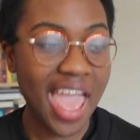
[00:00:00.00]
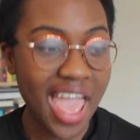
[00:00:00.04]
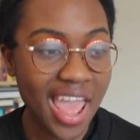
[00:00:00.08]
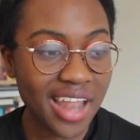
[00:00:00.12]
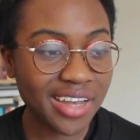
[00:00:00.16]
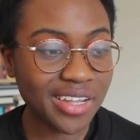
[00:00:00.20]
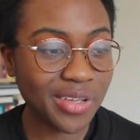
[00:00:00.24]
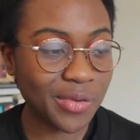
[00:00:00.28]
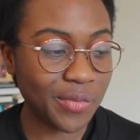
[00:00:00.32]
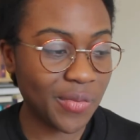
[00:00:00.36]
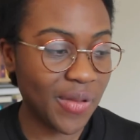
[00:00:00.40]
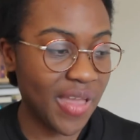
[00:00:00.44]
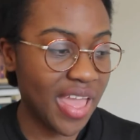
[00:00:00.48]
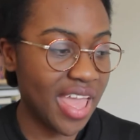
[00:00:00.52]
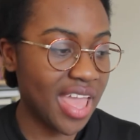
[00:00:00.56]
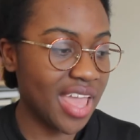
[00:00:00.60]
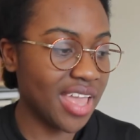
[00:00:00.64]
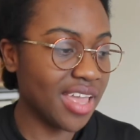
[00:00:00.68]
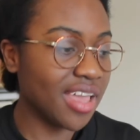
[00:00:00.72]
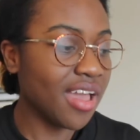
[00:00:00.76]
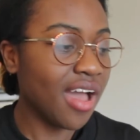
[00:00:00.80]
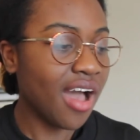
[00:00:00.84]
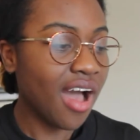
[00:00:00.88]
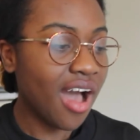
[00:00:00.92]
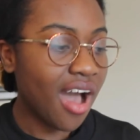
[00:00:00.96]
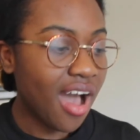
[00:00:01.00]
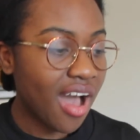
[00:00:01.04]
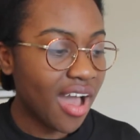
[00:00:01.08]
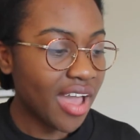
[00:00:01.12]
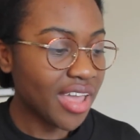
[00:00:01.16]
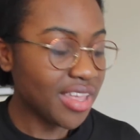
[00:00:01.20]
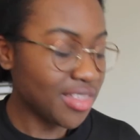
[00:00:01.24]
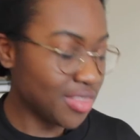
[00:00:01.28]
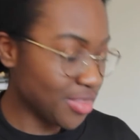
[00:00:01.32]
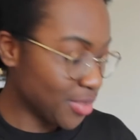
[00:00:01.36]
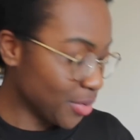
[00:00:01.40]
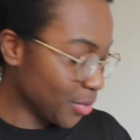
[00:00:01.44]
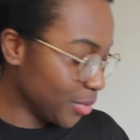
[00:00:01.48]
Anyway,
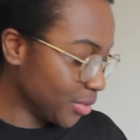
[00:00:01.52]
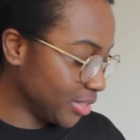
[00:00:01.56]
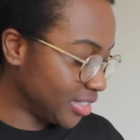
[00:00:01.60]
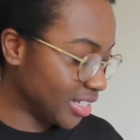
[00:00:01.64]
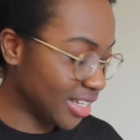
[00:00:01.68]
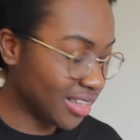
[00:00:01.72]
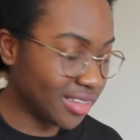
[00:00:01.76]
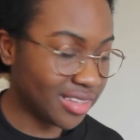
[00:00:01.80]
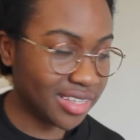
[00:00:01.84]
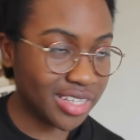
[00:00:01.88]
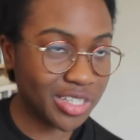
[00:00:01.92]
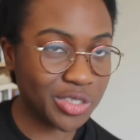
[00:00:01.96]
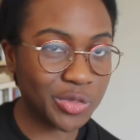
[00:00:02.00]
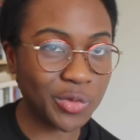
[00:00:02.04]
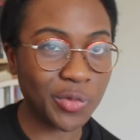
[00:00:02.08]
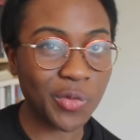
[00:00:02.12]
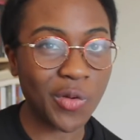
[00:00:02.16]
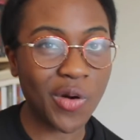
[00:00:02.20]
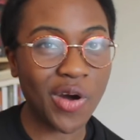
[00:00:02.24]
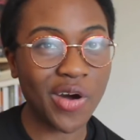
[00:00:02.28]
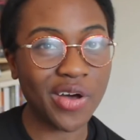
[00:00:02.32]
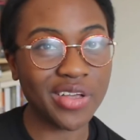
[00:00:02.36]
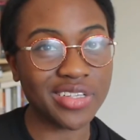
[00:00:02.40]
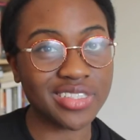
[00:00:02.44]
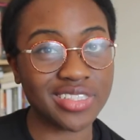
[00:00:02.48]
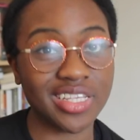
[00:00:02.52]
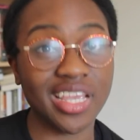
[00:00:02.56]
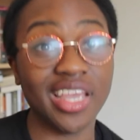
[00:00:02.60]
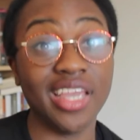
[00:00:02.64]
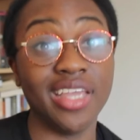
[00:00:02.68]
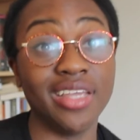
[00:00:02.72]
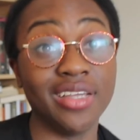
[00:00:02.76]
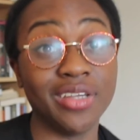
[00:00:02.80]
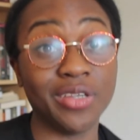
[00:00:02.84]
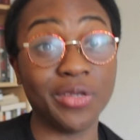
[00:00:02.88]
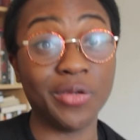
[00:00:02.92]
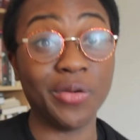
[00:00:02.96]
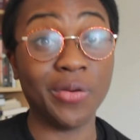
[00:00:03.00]
I thought this was
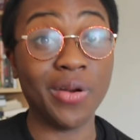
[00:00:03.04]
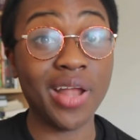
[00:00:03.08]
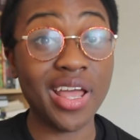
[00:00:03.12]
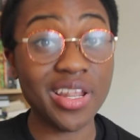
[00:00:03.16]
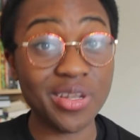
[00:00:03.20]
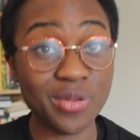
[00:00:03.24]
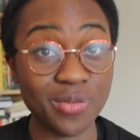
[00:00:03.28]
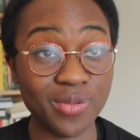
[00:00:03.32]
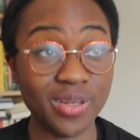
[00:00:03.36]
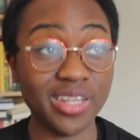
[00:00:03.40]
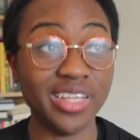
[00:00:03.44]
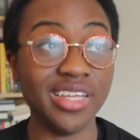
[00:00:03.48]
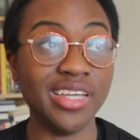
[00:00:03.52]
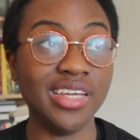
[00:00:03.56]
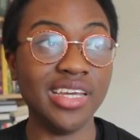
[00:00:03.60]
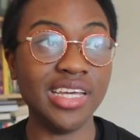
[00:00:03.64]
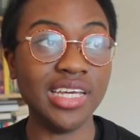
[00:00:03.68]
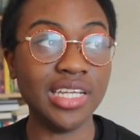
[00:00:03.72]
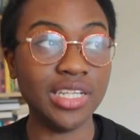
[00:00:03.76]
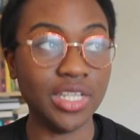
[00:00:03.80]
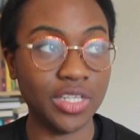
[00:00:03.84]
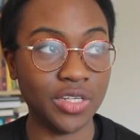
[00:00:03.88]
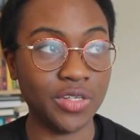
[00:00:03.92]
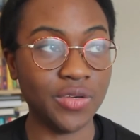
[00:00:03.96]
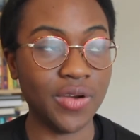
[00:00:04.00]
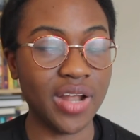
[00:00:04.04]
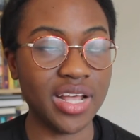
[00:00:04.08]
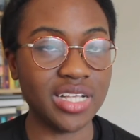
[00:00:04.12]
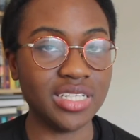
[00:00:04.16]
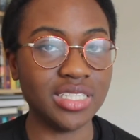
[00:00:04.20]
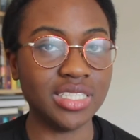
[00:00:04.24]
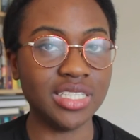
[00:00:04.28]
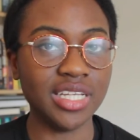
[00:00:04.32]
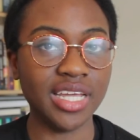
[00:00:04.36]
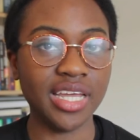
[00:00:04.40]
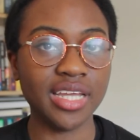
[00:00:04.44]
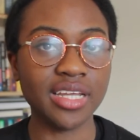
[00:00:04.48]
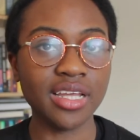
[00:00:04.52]
incredibly
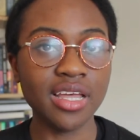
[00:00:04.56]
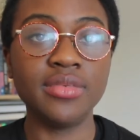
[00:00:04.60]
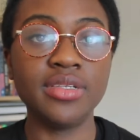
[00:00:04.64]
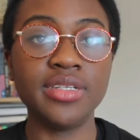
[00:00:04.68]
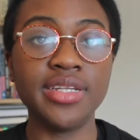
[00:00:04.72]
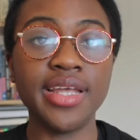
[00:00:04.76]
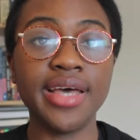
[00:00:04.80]
interesting.